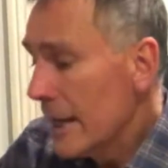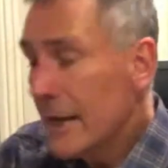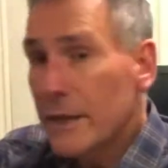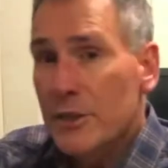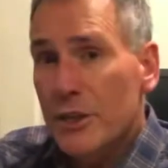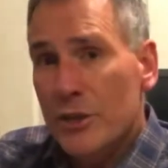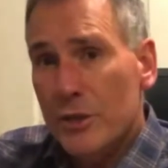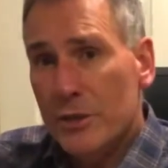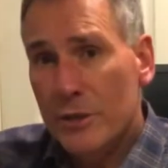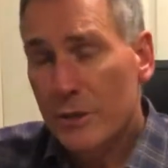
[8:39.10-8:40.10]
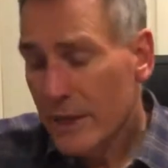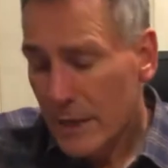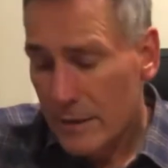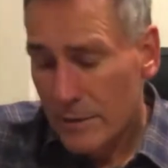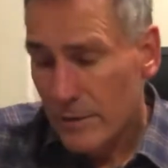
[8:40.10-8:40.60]
In addition to
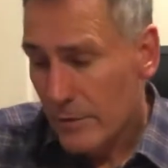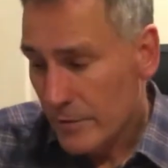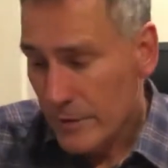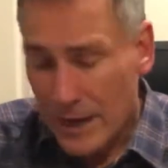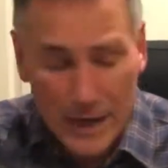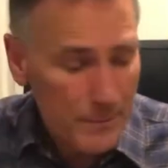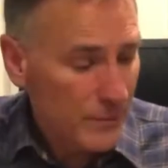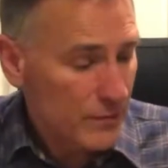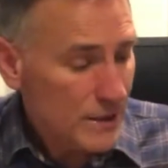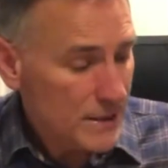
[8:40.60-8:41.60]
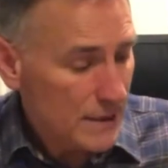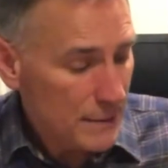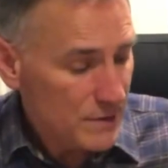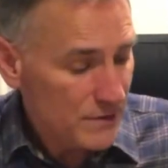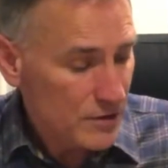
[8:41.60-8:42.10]
the 3
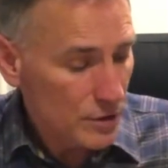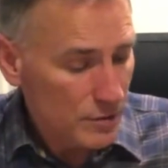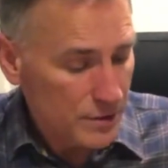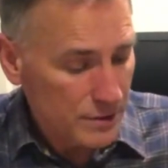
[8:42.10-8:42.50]
types of suit,